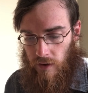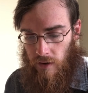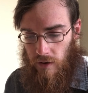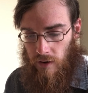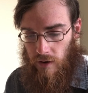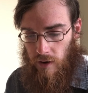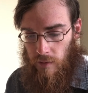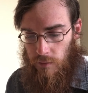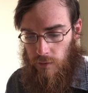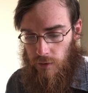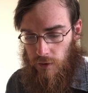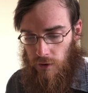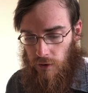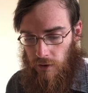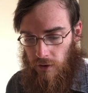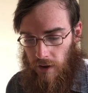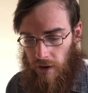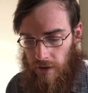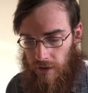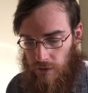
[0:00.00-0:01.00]
Come to
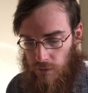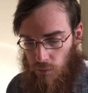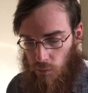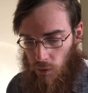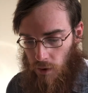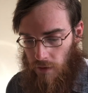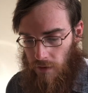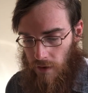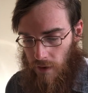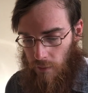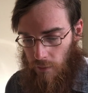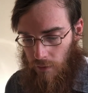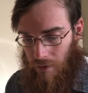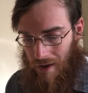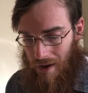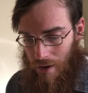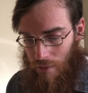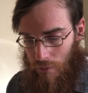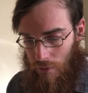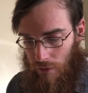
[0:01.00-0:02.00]
her as one that
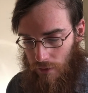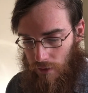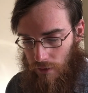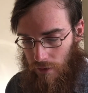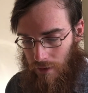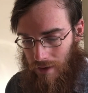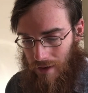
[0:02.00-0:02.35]
ploweth,